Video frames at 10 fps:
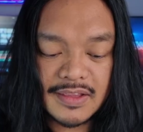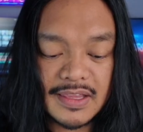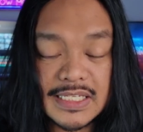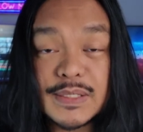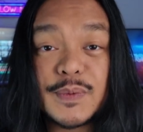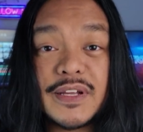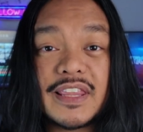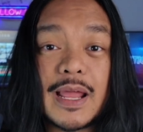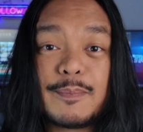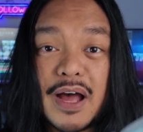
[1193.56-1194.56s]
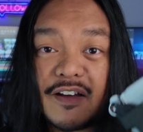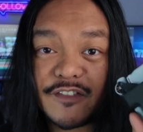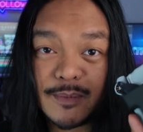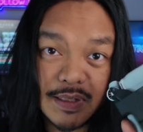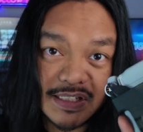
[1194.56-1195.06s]
This one that I bought
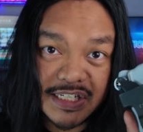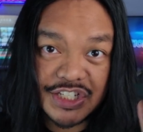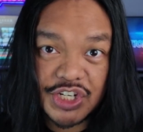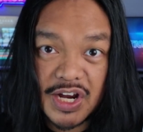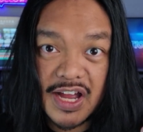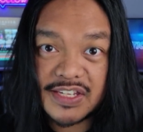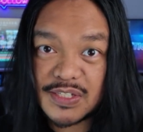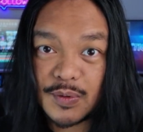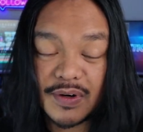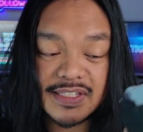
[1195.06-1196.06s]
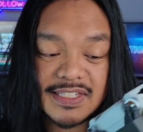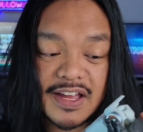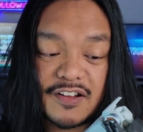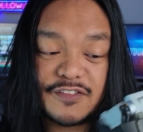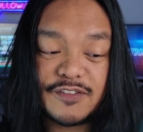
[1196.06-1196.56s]
from the DJI store
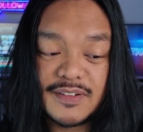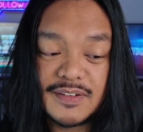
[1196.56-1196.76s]
itself